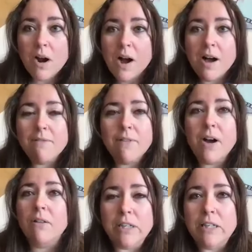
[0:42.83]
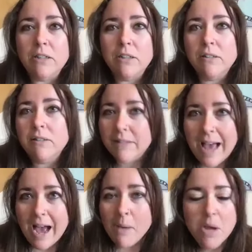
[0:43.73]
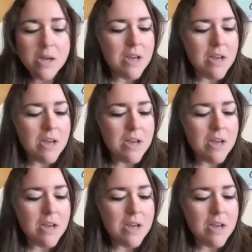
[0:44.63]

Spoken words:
of a real lab,